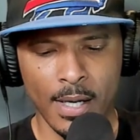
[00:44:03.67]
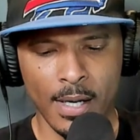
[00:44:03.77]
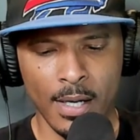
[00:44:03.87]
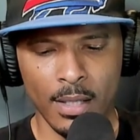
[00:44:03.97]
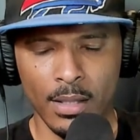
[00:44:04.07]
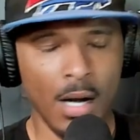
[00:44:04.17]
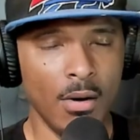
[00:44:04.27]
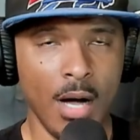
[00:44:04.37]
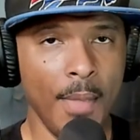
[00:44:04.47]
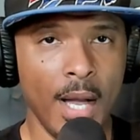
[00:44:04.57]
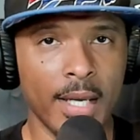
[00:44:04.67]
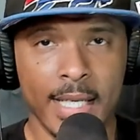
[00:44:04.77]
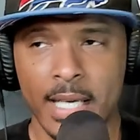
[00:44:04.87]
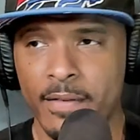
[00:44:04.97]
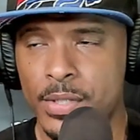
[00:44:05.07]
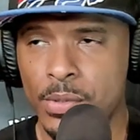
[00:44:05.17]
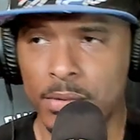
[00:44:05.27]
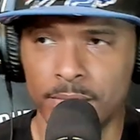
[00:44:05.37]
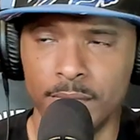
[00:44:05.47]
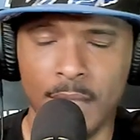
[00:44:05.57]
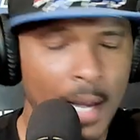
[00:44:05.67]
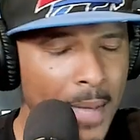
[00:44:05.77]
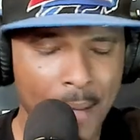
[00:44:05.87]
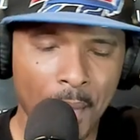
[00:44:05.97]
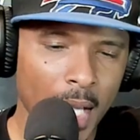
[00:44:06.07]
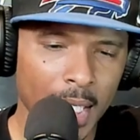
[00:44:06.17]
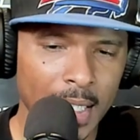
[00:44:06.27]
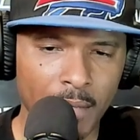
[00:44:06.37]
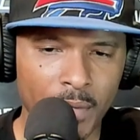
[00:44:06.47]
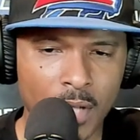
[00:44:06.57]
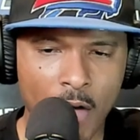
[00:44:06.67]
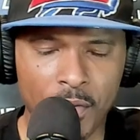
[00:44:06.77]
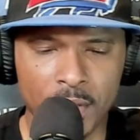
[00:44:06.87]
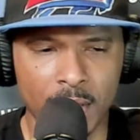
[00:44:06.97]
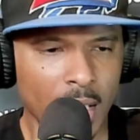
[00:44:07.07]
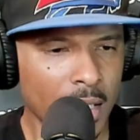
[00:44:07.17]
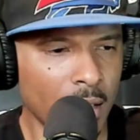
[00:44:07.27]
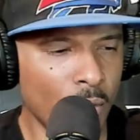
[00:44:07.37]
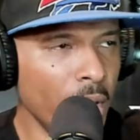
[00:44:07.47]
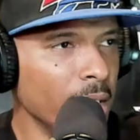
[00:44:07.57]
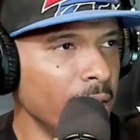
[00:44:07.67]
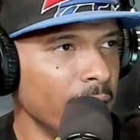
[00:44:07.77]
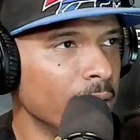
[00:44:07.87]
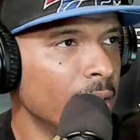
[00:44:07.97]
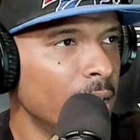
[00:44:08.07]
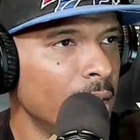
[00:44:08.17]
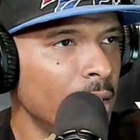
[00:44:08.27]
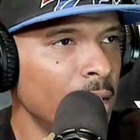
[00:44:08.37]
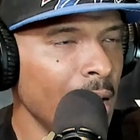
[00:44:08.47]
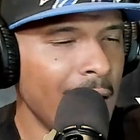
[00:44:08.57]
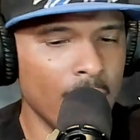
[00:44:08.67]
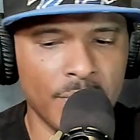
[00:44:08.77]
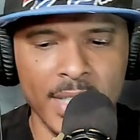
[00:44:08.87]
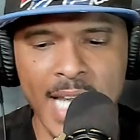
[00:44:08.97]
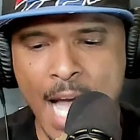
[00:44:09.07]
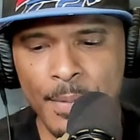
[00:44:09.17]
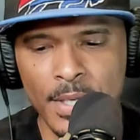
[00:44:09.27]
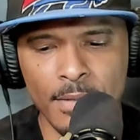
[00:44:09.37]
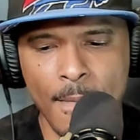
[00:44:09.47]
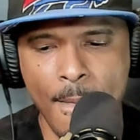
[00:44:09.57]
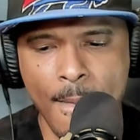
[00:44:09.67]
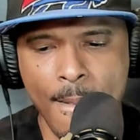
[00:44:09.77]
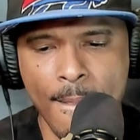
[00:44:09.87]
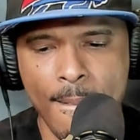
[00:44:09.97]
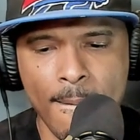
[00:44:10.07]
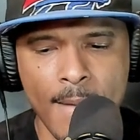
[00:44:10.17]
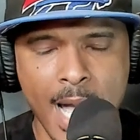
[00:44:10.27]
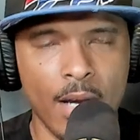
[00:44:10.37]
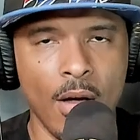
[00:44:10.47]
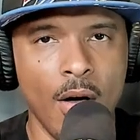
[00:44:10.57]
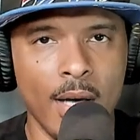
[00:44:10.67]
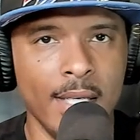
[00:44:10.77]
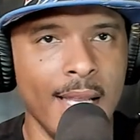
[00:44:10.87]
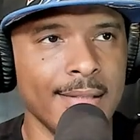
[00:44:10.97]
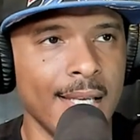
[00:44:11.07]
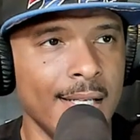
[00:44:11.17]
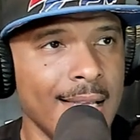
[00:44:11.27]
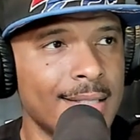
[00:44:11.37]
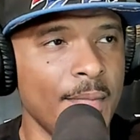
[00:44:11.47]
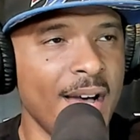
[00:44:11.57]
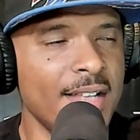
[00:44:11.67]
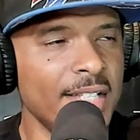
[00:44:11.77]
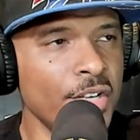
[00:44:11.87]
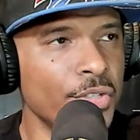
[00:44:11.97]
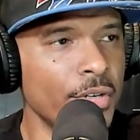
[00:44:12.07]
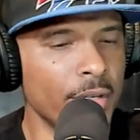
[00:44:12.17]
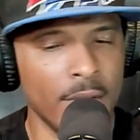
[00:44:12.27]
No, I'm not going to give it to them. I'm not going to give the Dolphins a win here. I don't see it happening at all unless somebody is injured.